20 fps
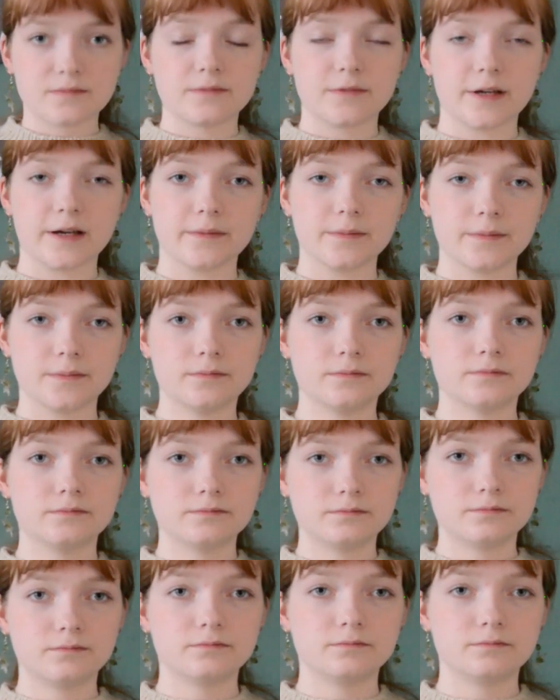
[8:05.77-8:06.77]
yeah,
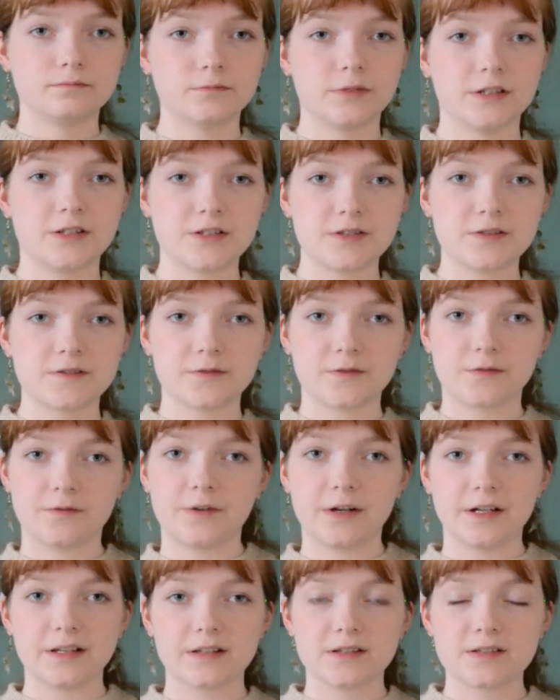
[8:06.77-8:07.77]
it's just a
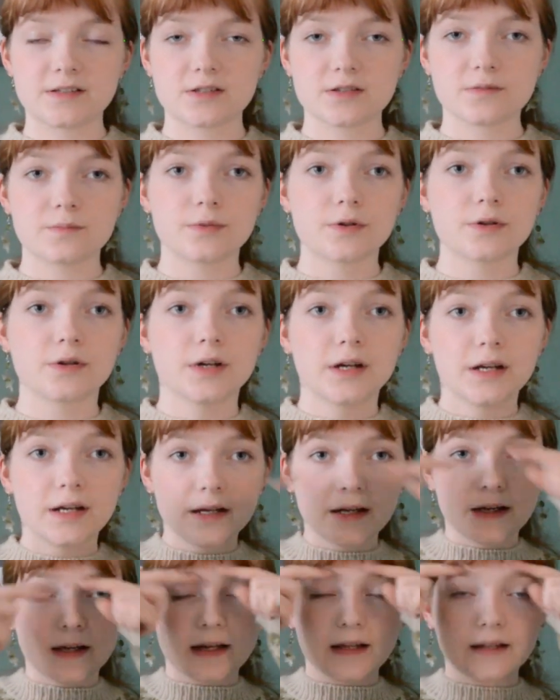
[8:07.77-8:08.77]
very nice jumper,
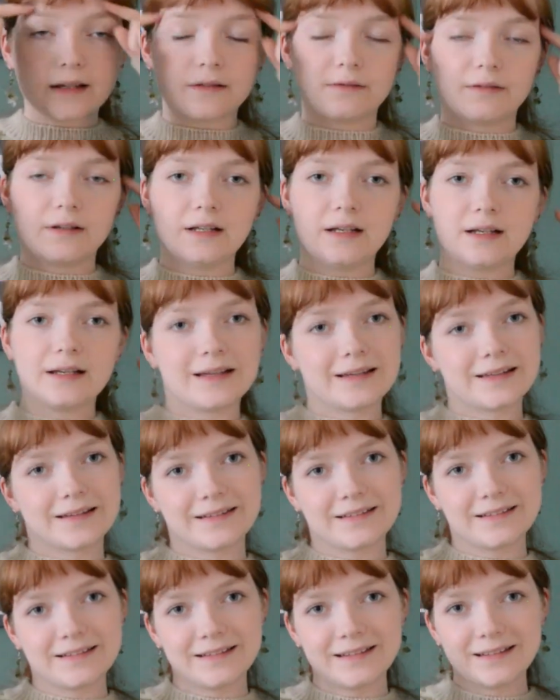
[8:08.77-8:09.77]
and I really like it.
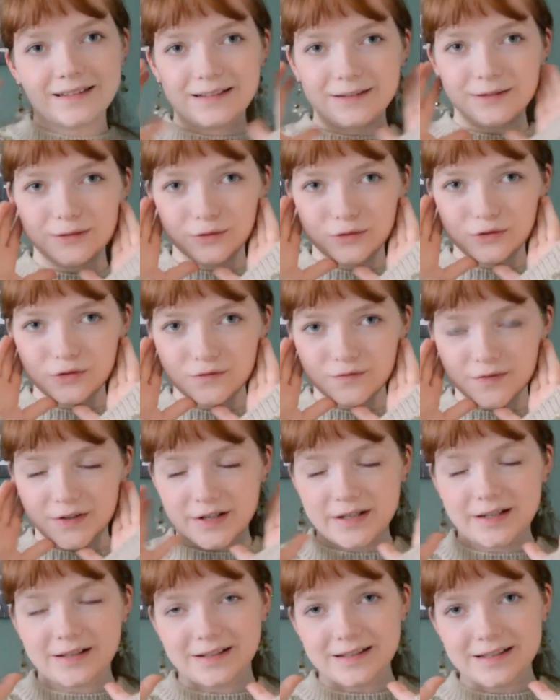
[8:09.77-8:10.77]
It looks
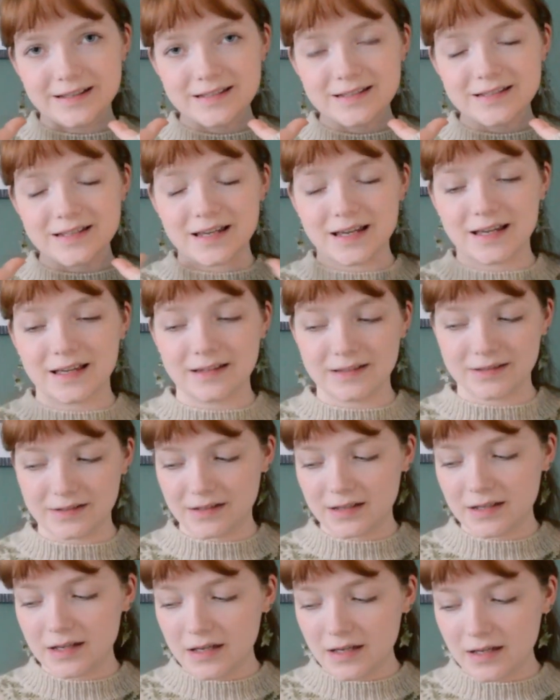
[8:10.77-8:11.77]
very nice and
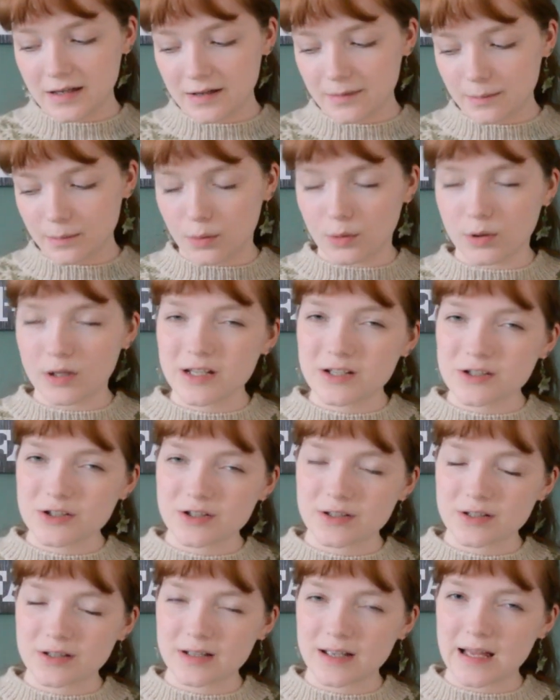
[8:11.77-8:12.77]

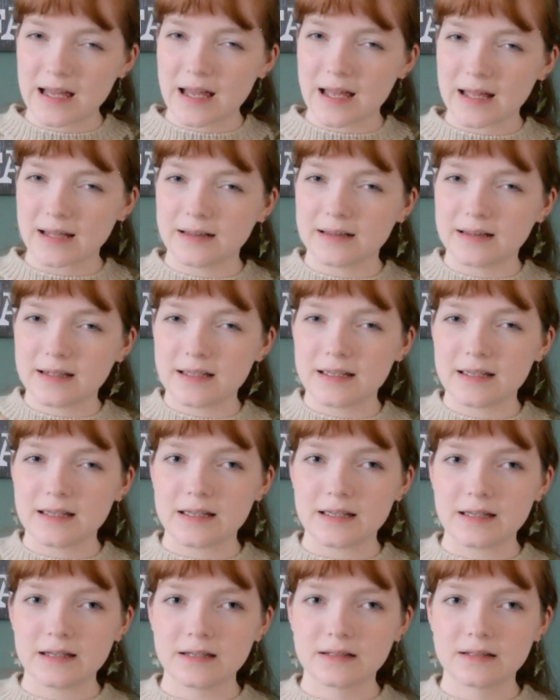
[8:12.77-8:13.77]
polished, and
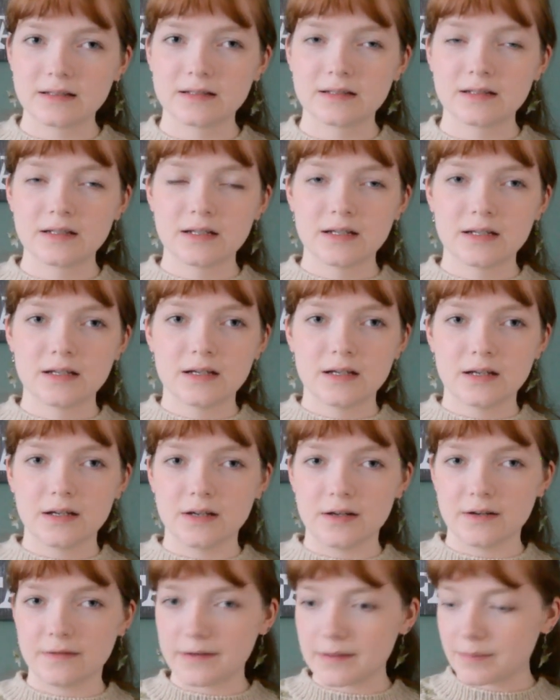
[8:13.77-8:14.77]
the
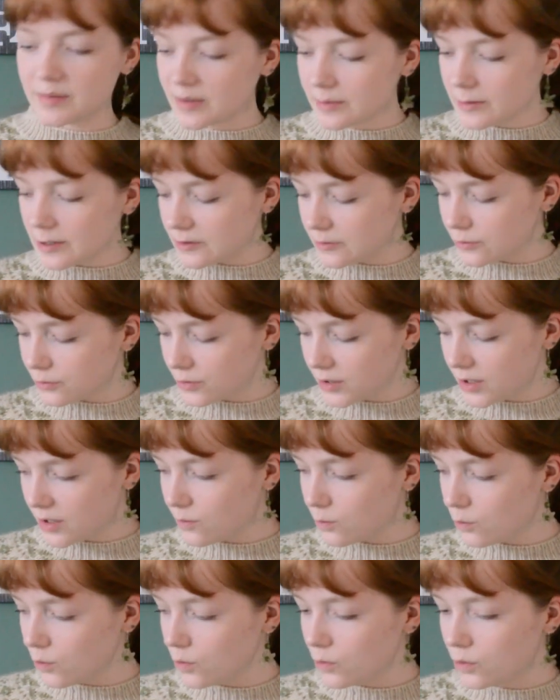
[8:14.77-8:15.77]
Fibra natura
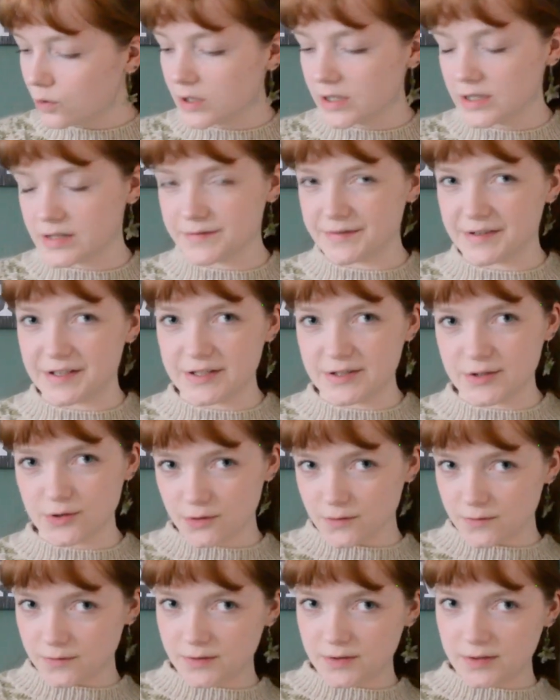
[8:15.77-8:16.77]
wool is very
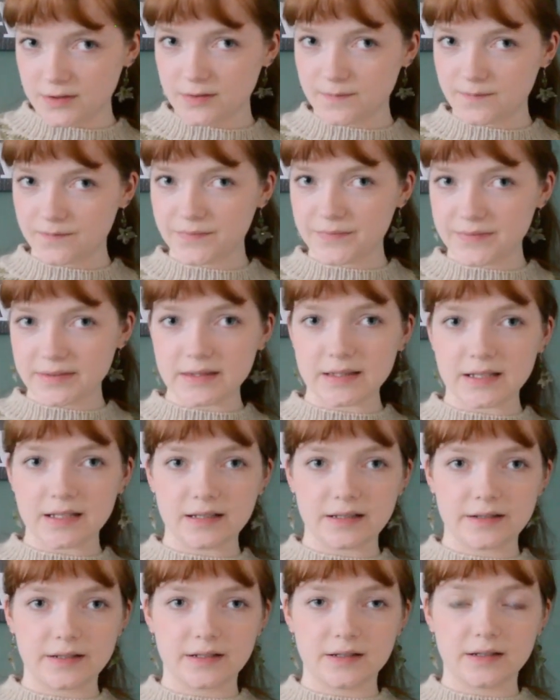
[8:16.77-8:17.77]
soft,
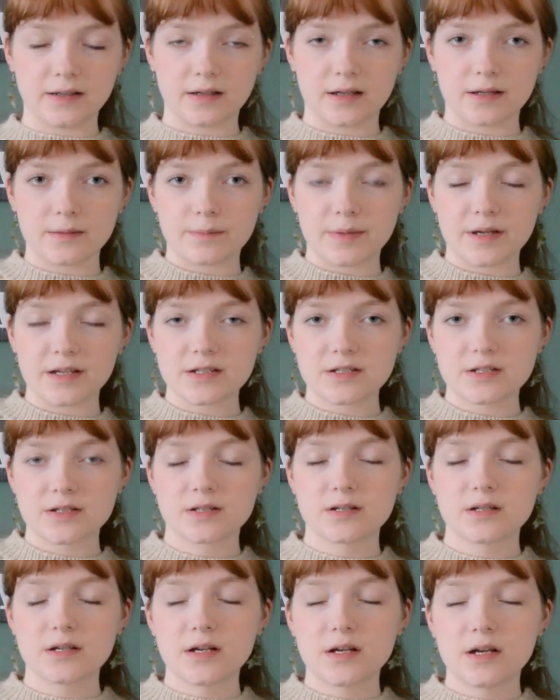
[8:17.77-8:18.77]
the light beige
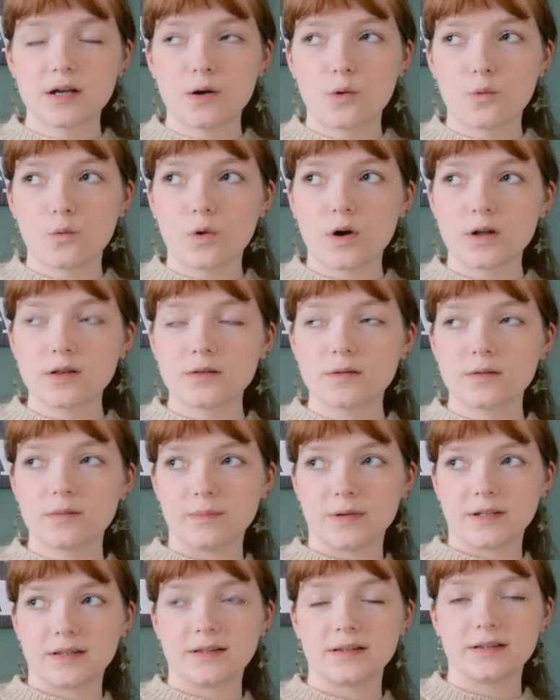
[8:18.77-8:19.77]
one,
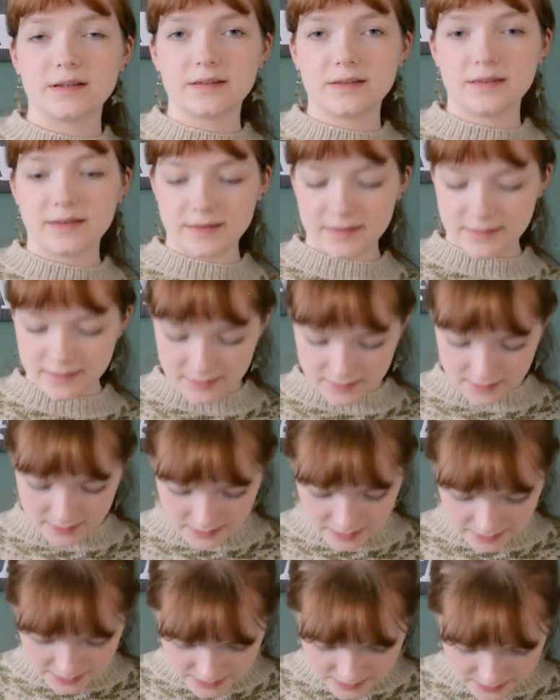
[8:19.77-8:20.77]
but
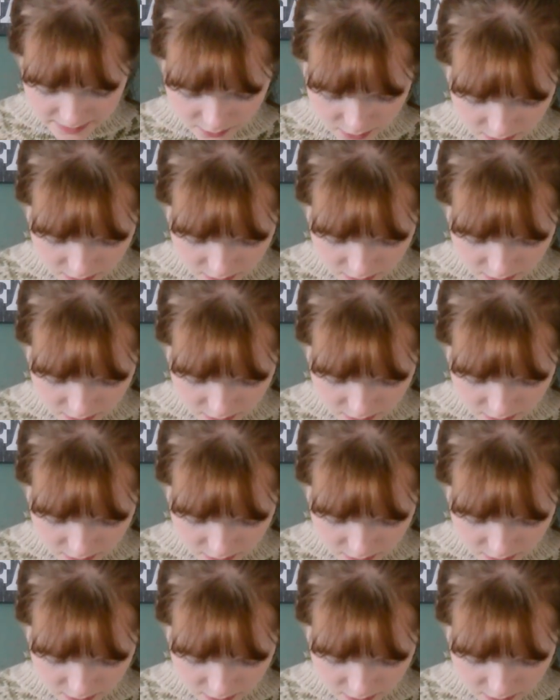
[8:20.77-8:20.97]
this